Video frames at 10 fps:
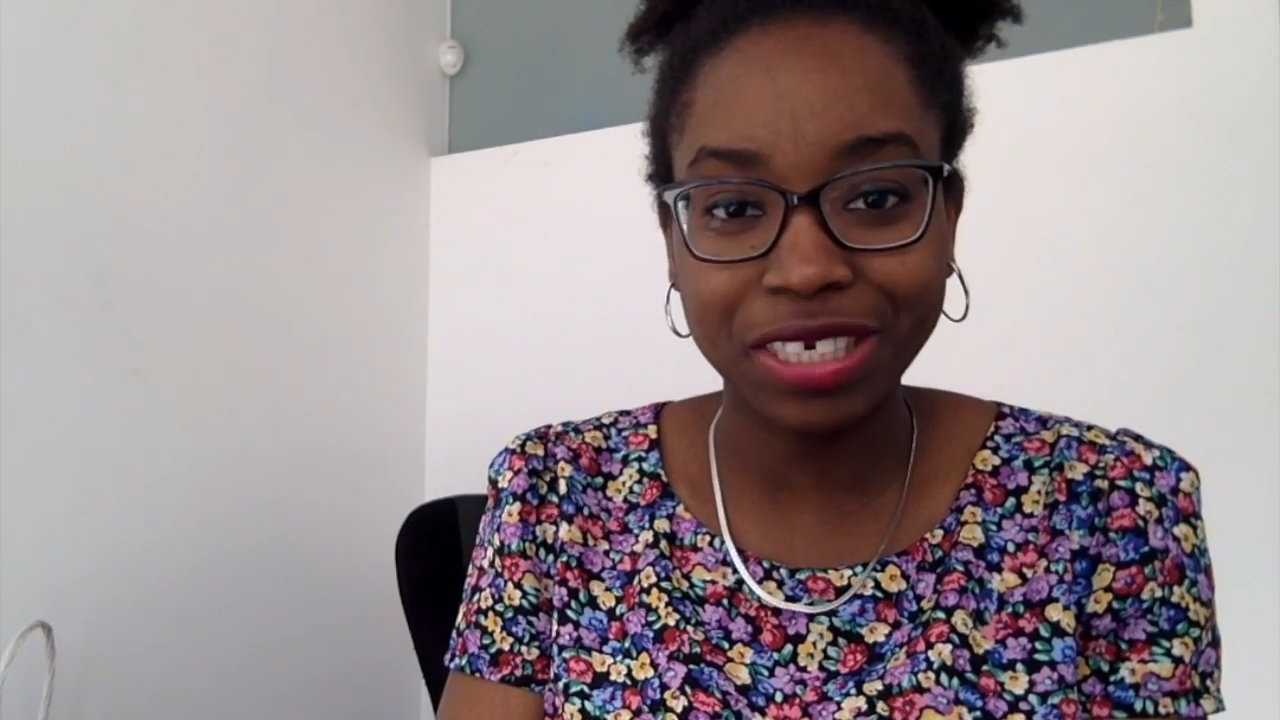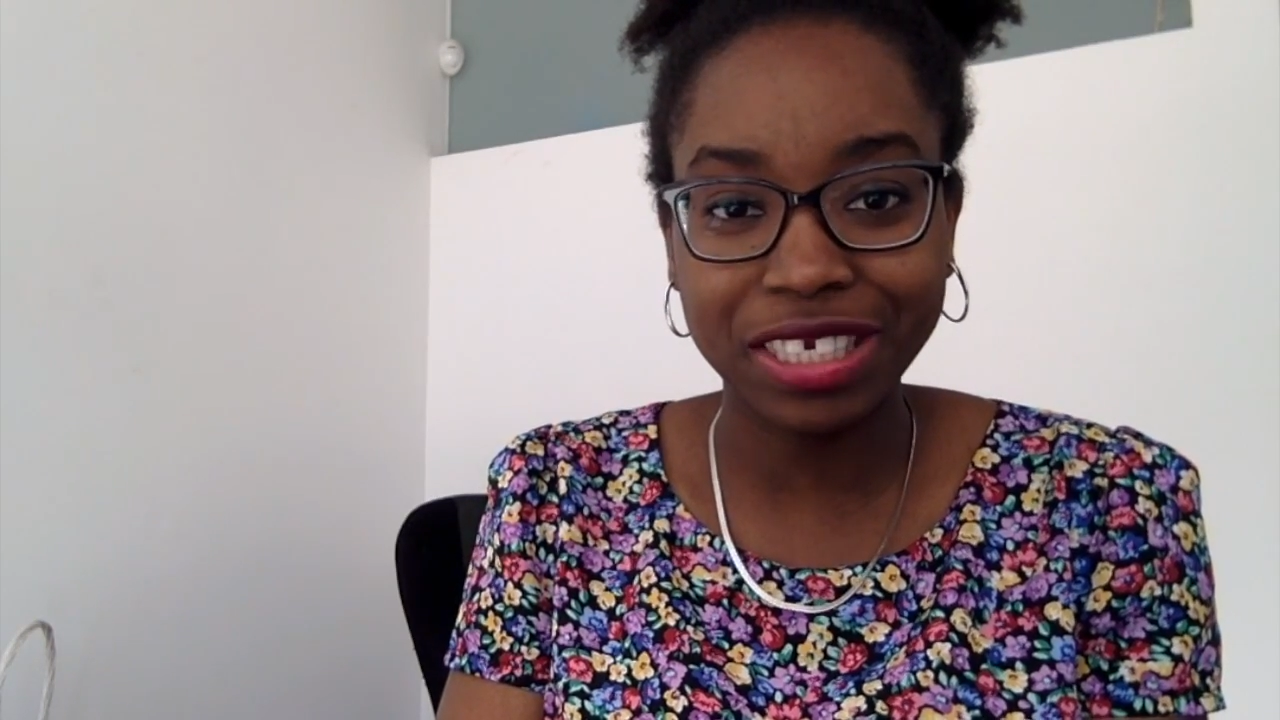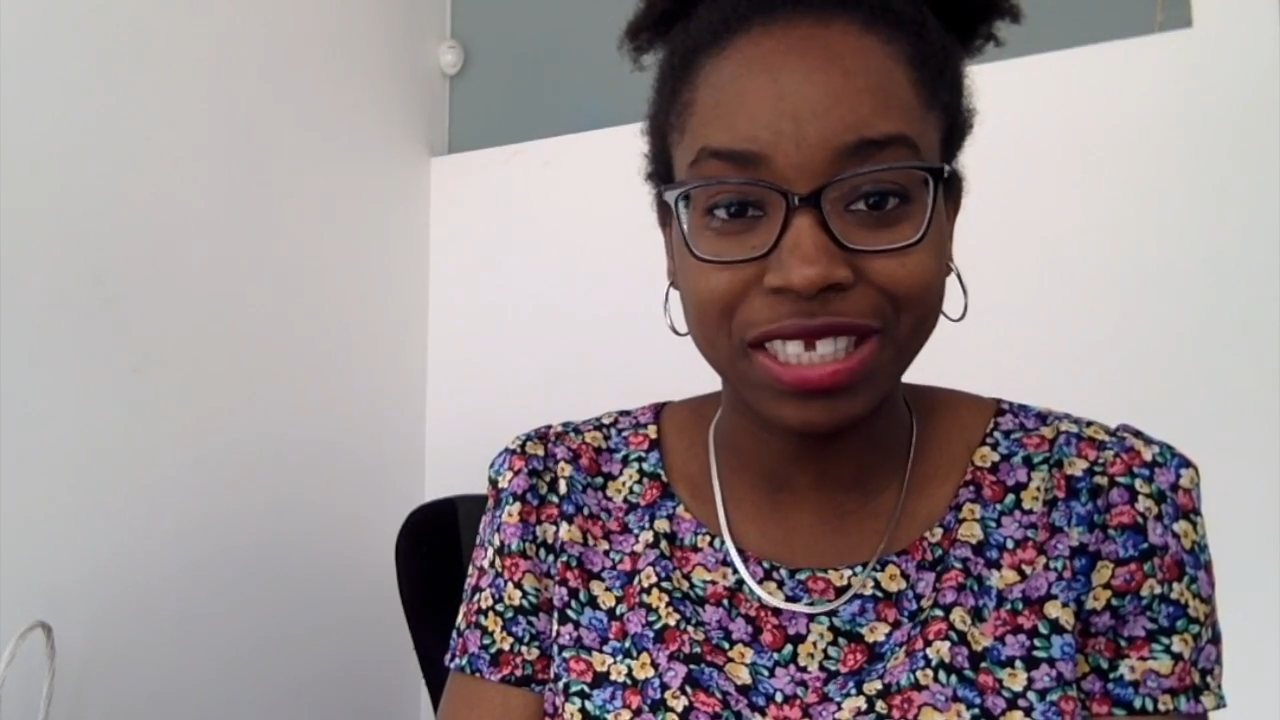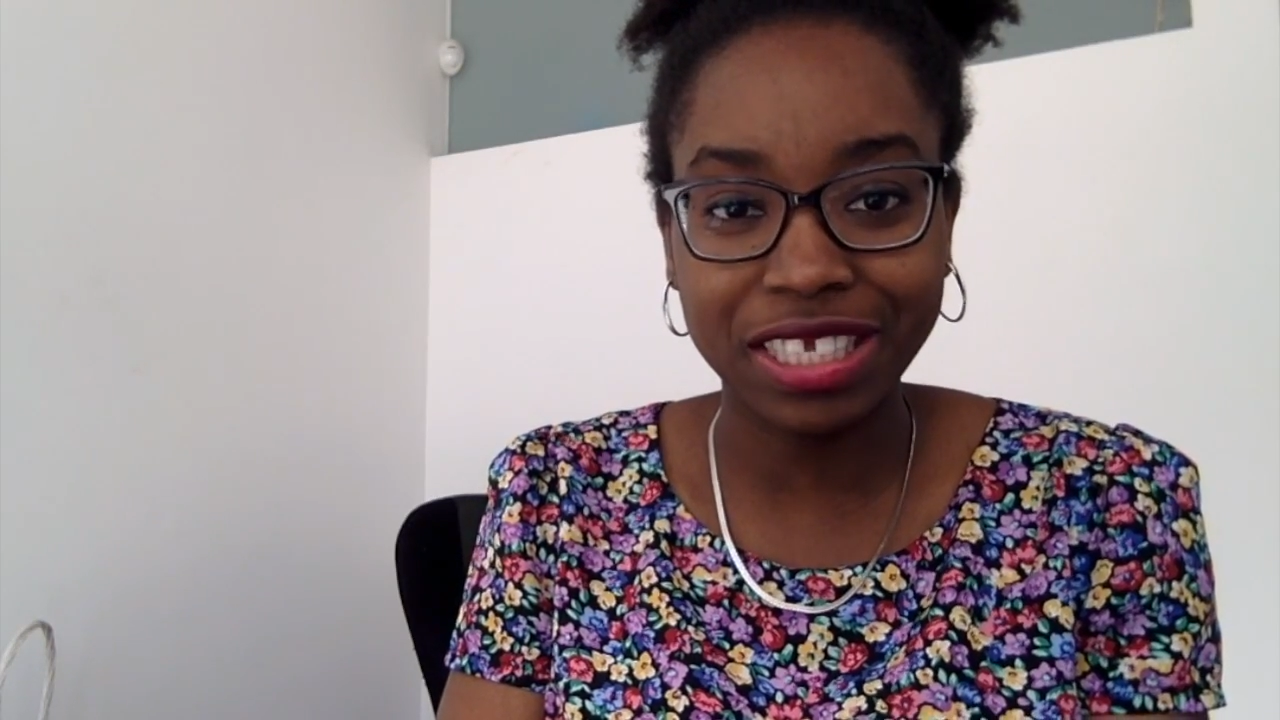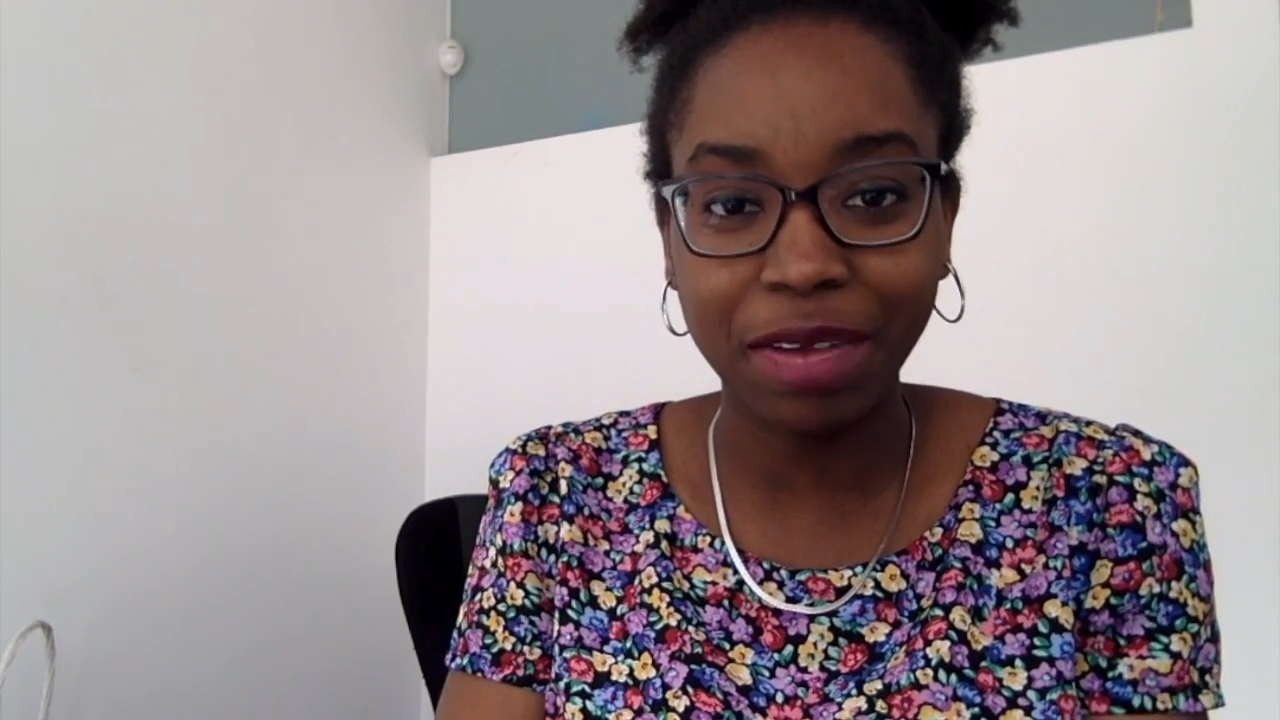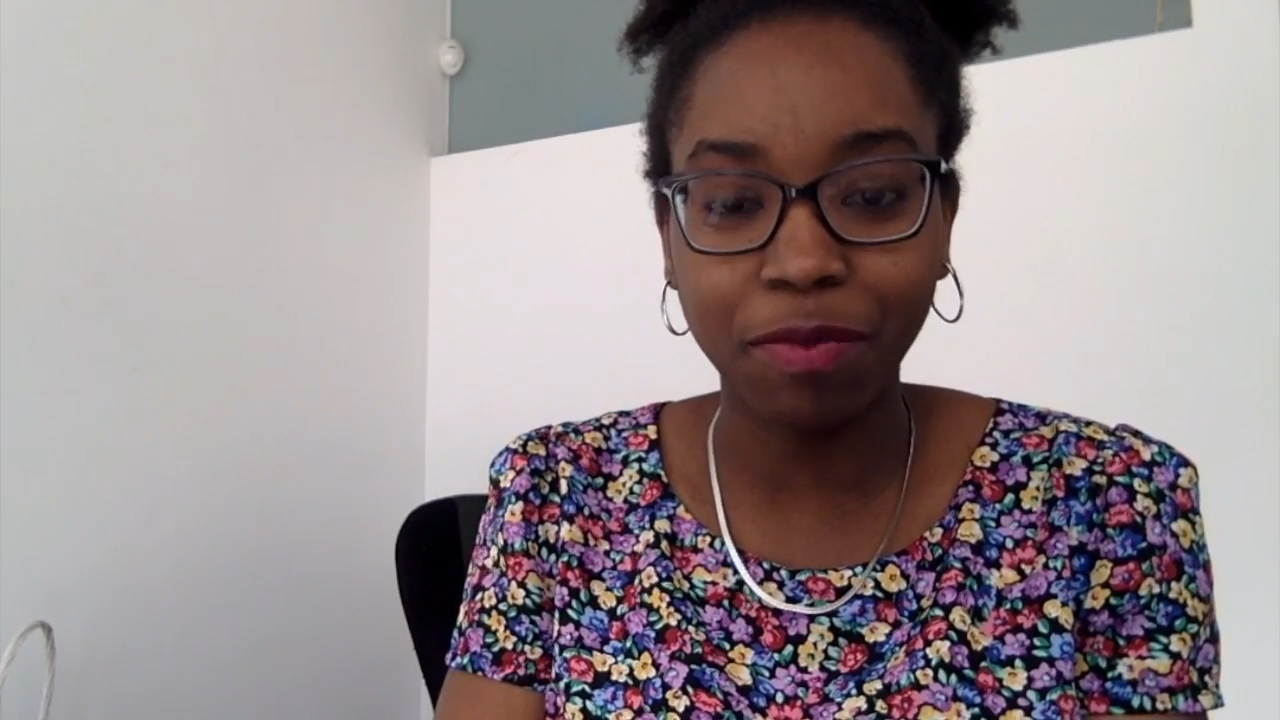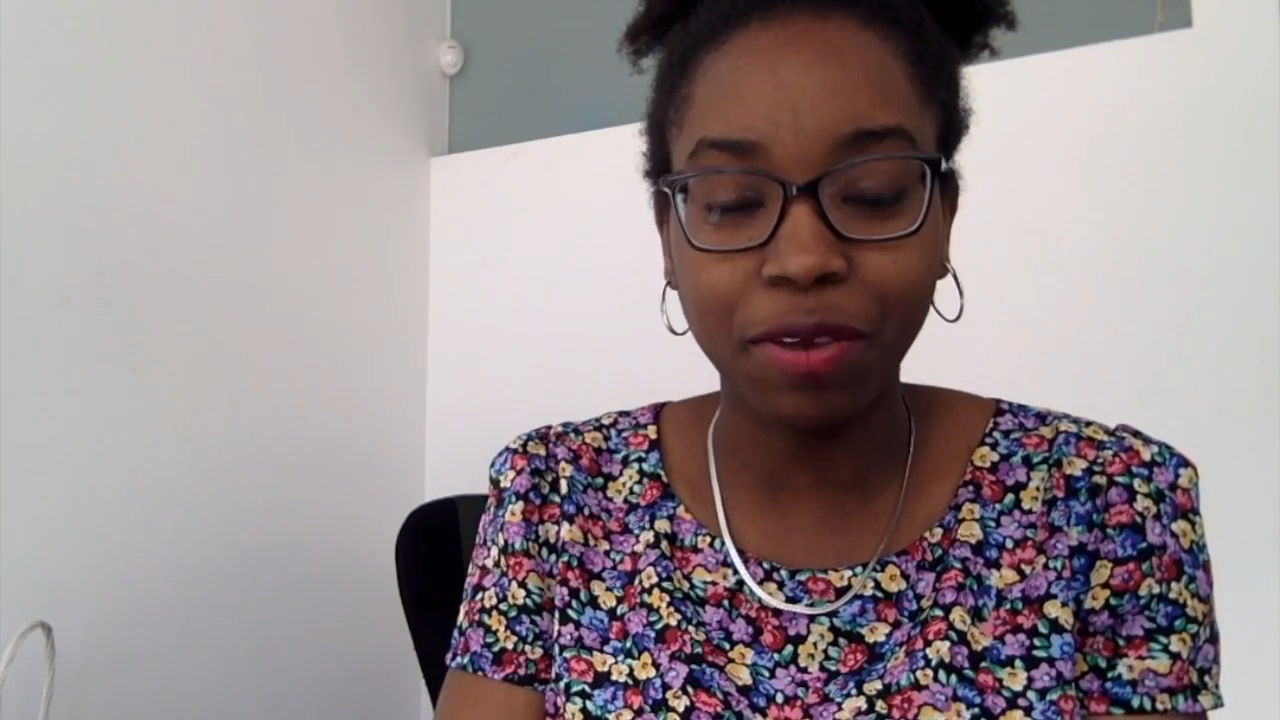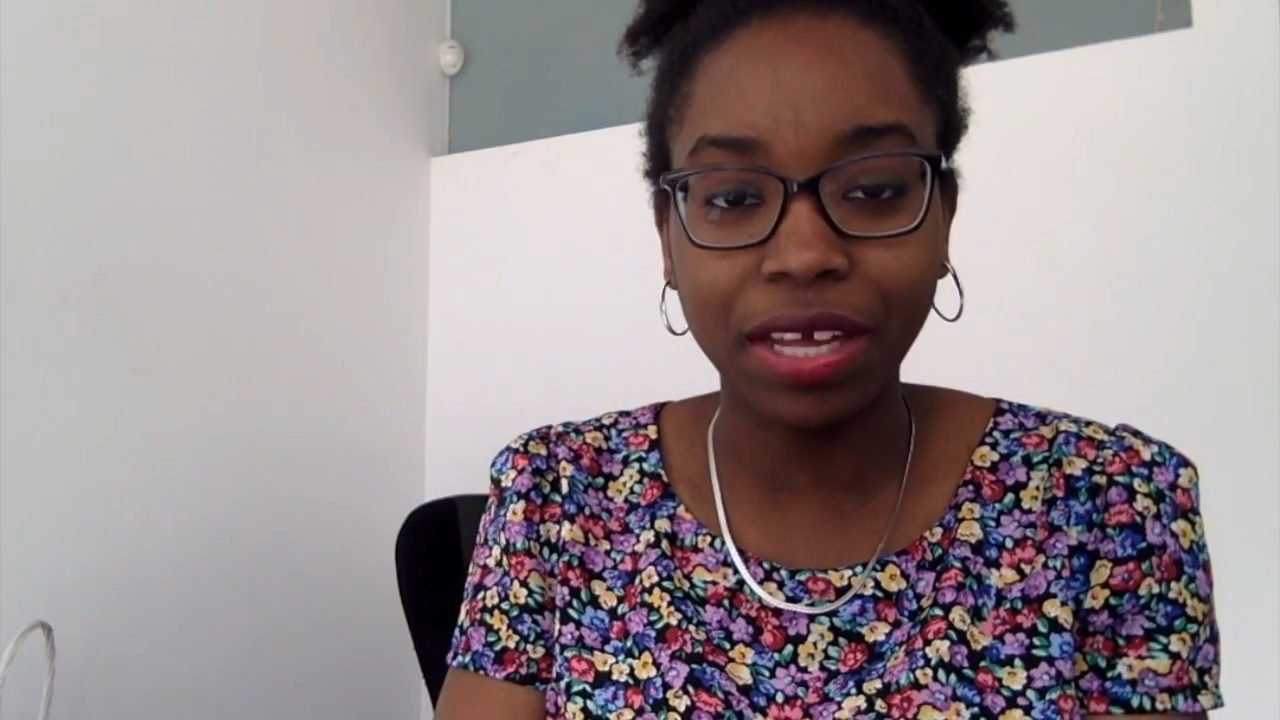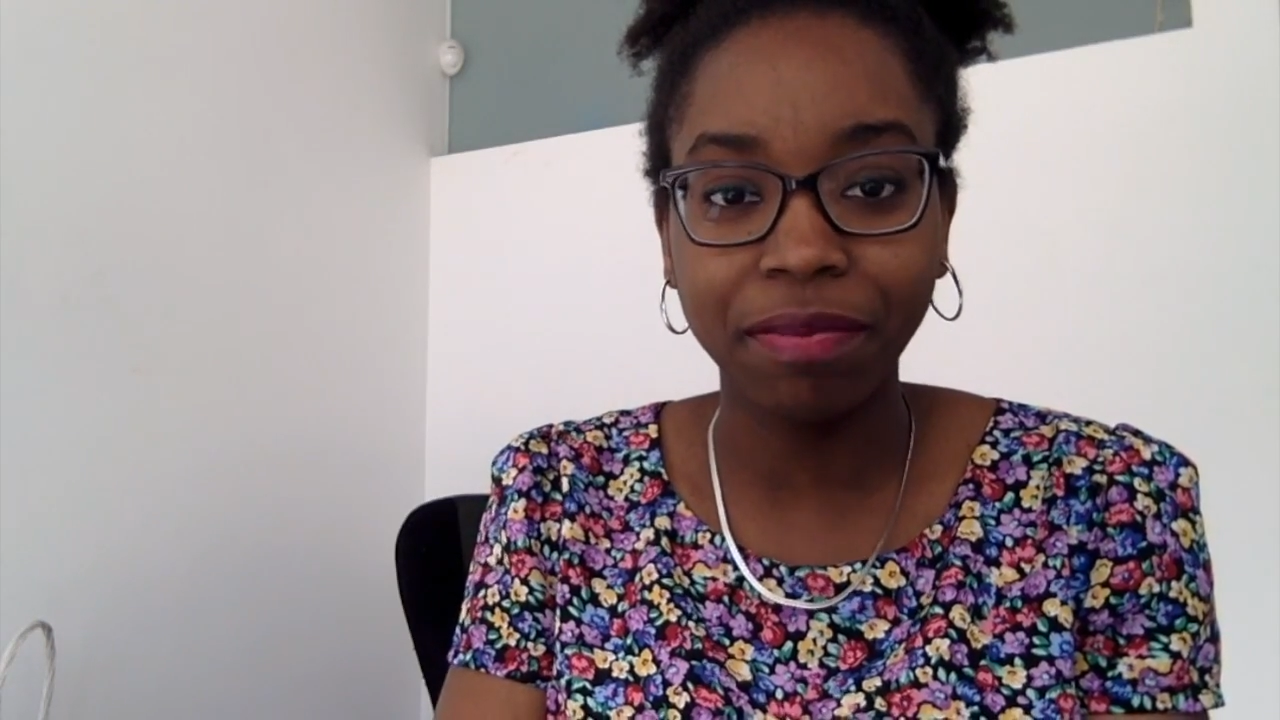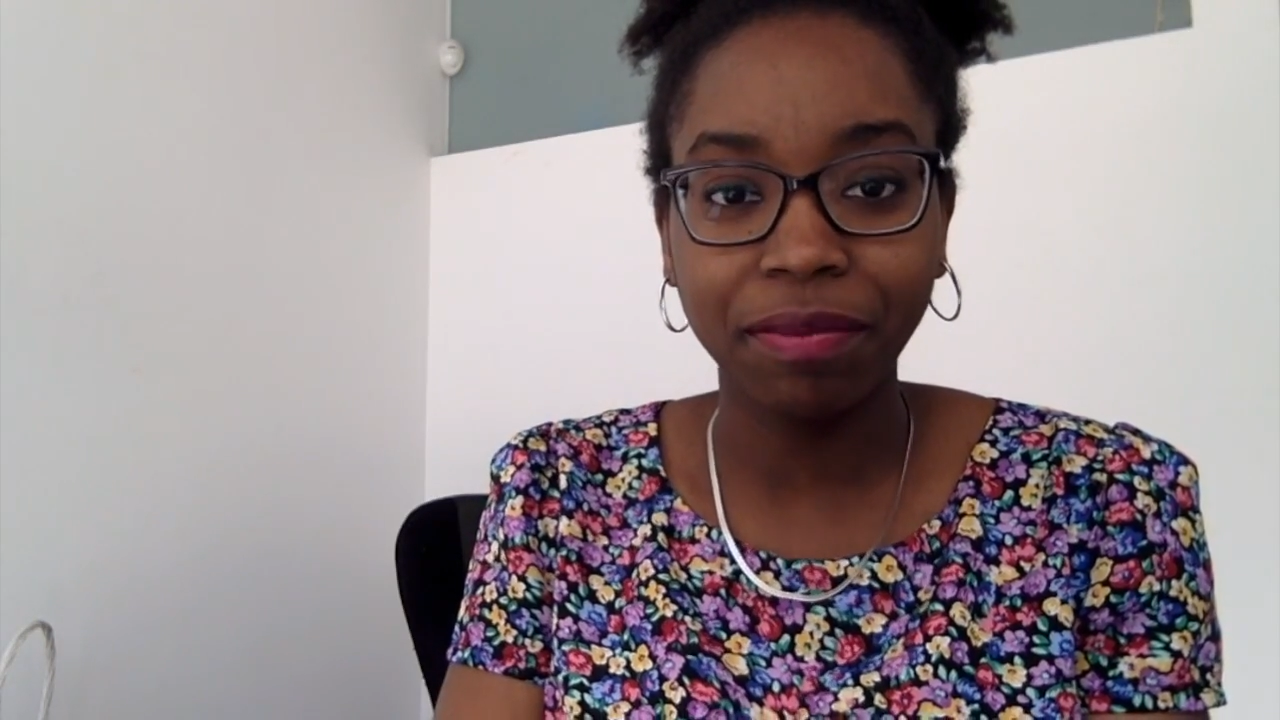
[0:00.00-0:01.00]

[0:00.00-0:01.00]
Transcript: It's the same way